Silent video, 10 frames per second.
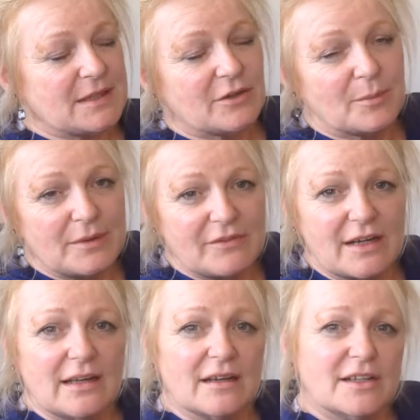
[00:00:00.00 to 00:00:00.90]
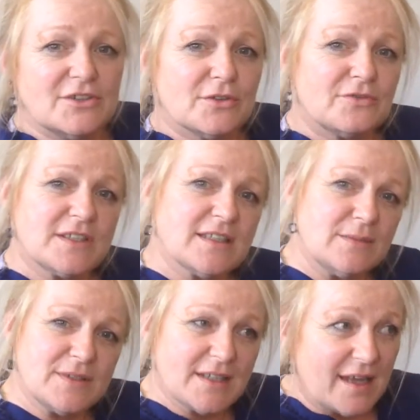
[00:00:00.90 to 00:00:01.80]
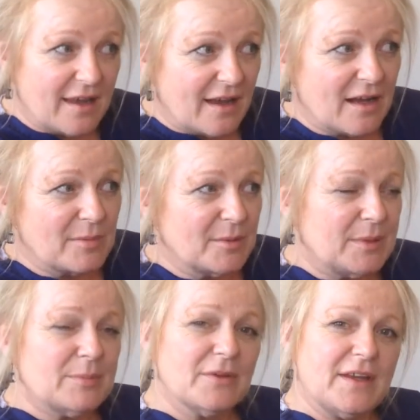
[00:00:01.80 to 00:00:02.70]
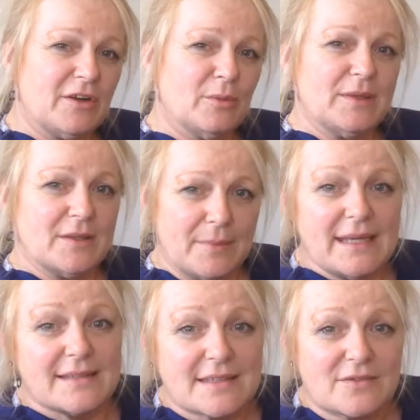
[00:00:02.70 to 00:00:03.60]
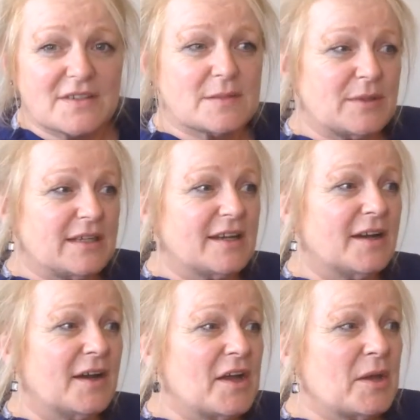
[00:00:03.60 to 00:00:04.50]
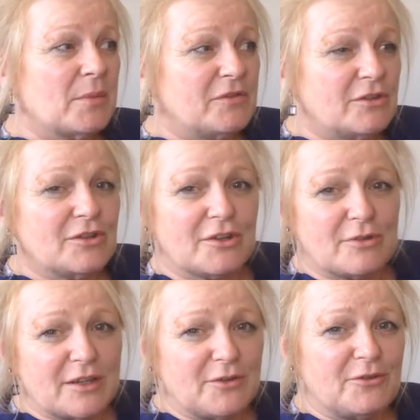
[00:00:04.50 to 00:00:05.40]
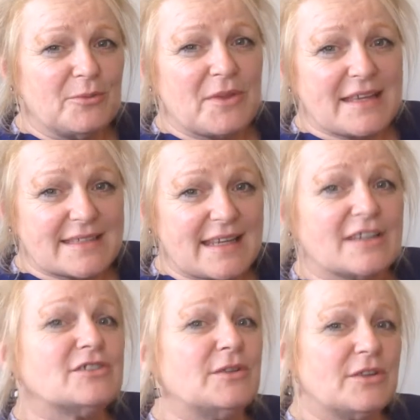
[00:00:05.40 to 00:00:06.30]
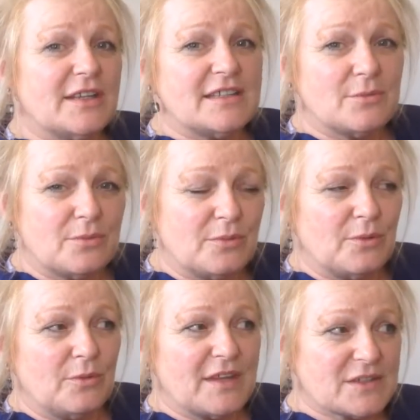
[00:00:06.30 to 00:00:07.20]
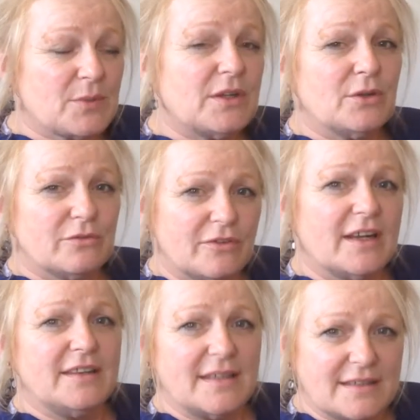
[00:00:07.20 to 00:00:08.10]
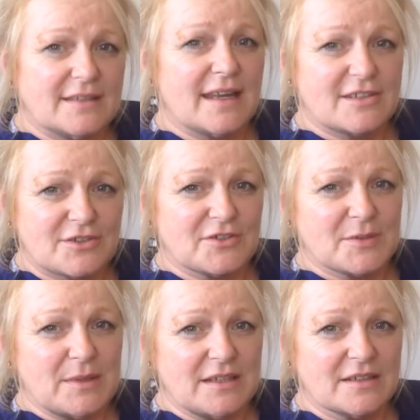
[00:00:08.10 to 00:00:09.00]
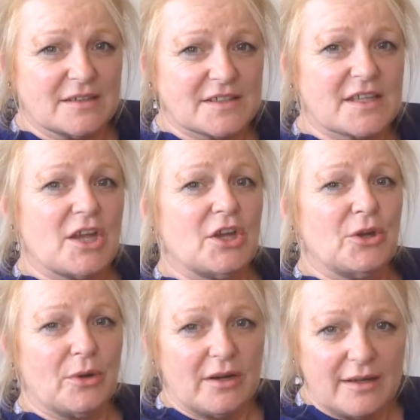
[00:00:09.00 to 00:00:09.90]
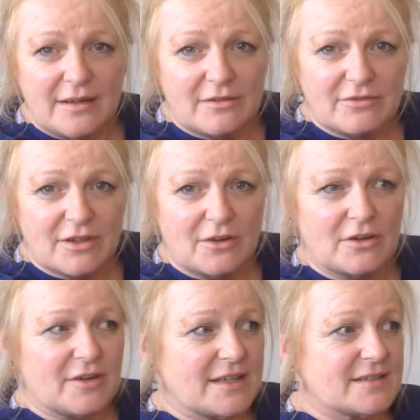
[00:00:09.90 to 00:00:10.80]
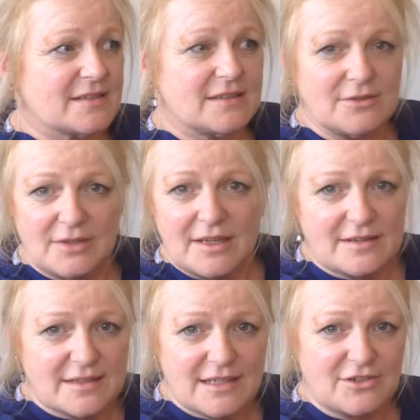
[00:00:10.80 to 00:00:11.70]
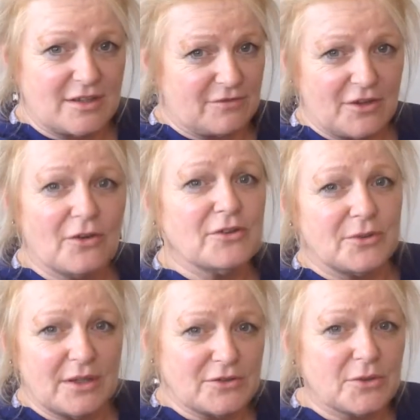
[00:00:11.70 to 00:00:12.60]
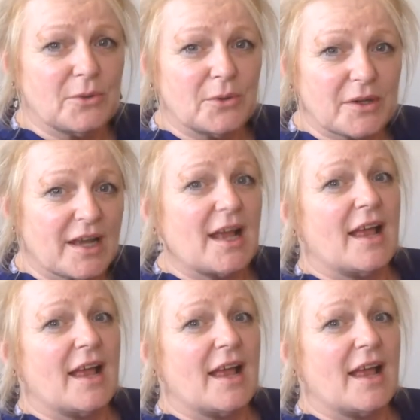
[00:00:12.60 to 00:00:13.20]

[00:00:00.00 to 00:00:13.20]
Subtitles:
may not be very large, oftentimes a couple of people there will be the mates of the speaker. But if you look around the room, that's actually that's where you'll find the international speakers who are here for Congress to do their session if they're not doing a talk.